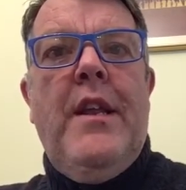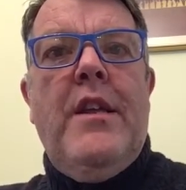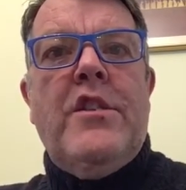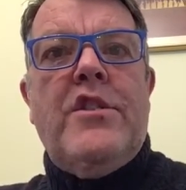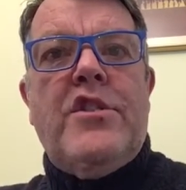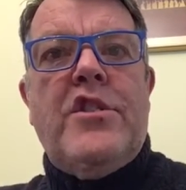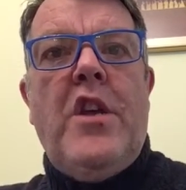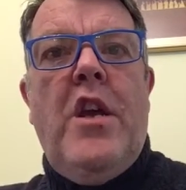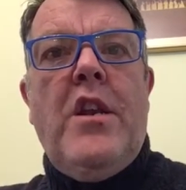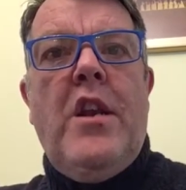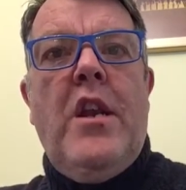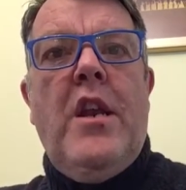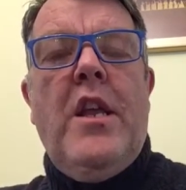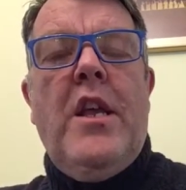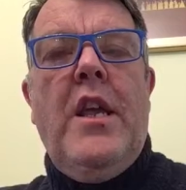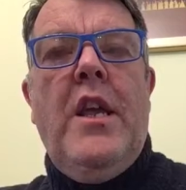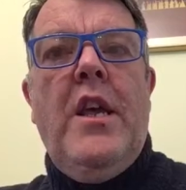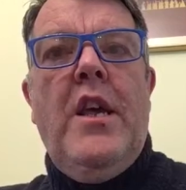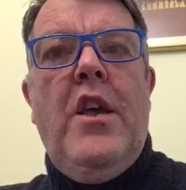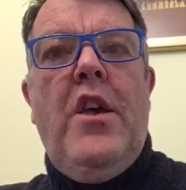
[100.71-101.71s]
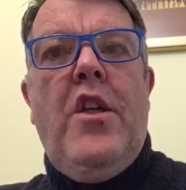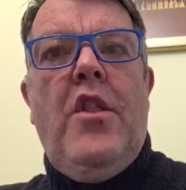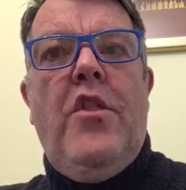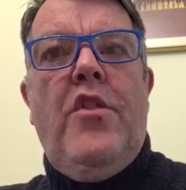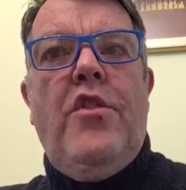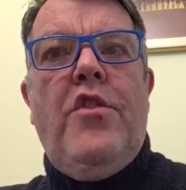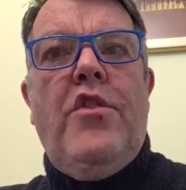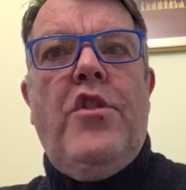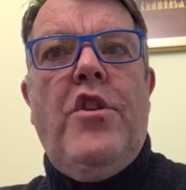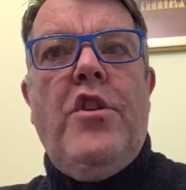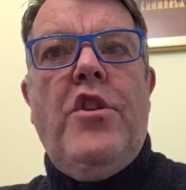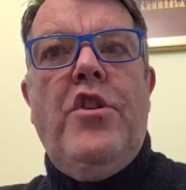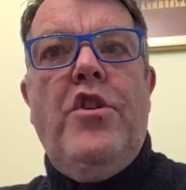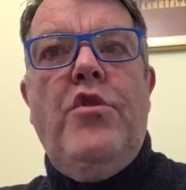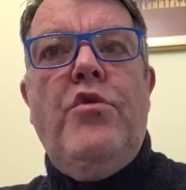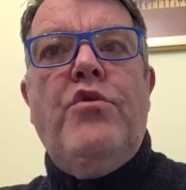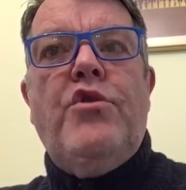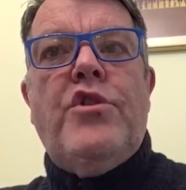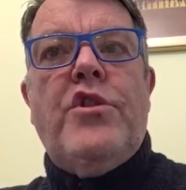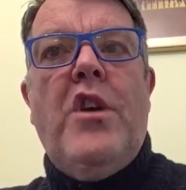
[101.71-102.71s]
suddenly the
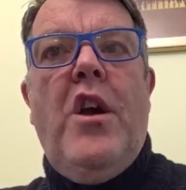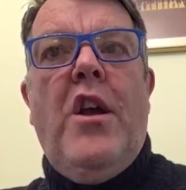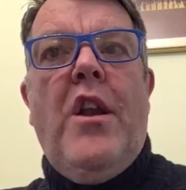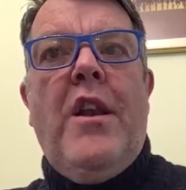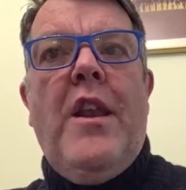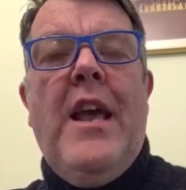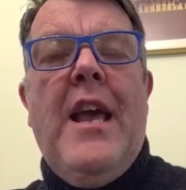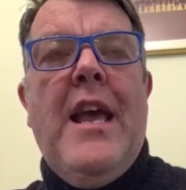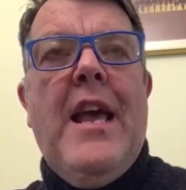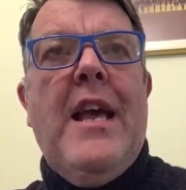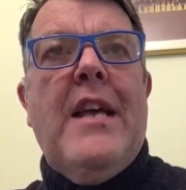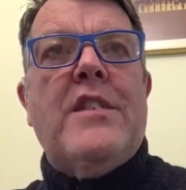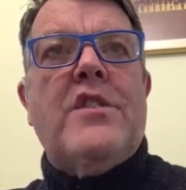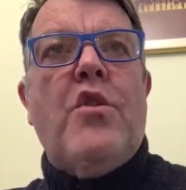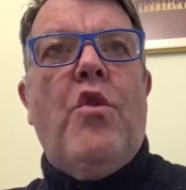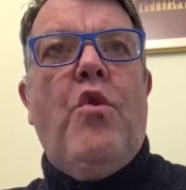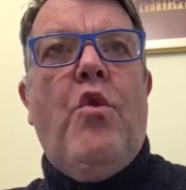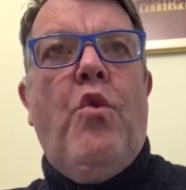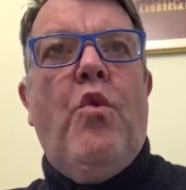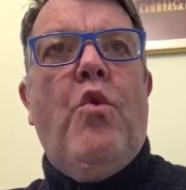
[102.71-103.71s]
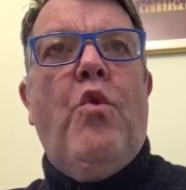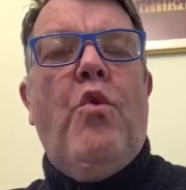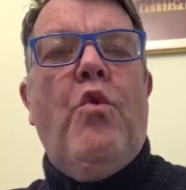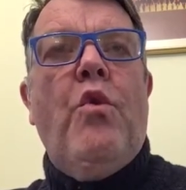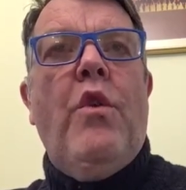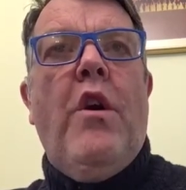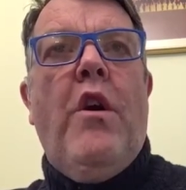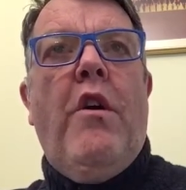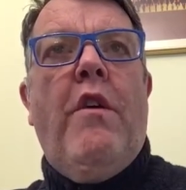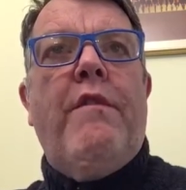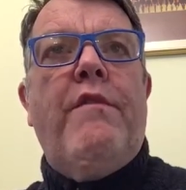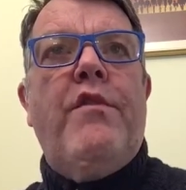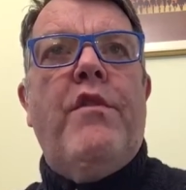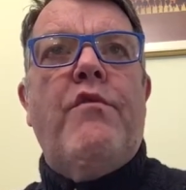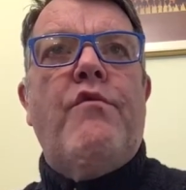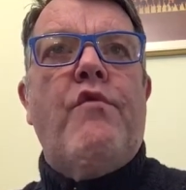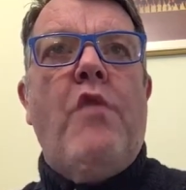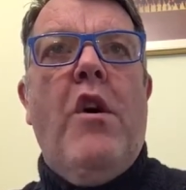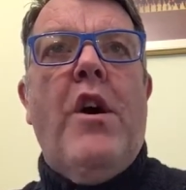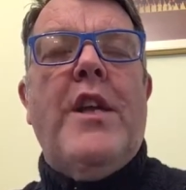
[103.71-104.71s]
new son has all of
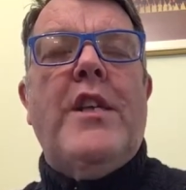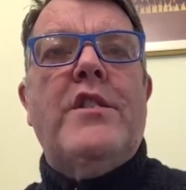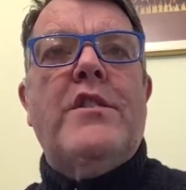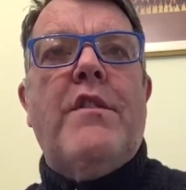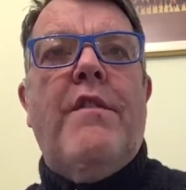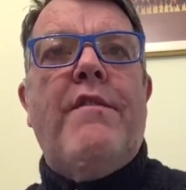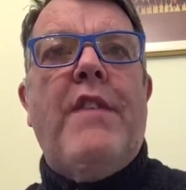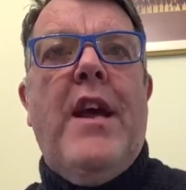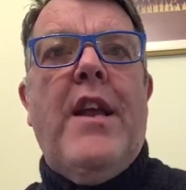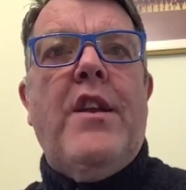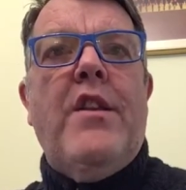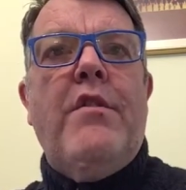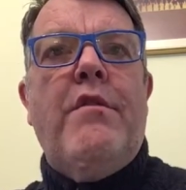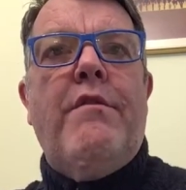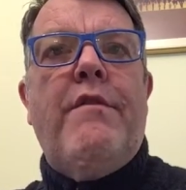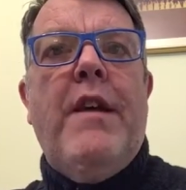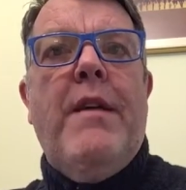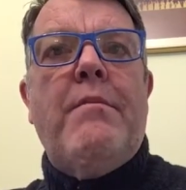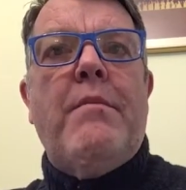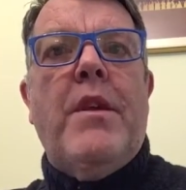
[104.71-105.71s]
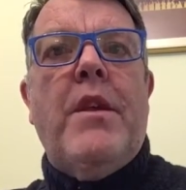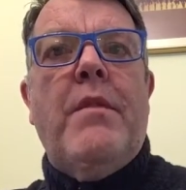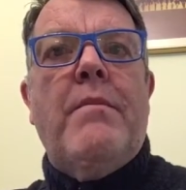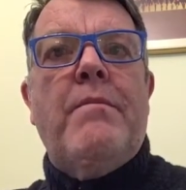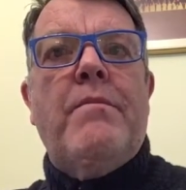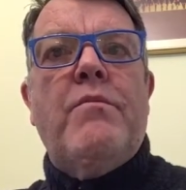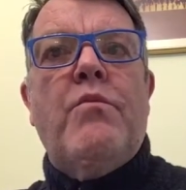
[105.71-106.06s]
the rights of that new family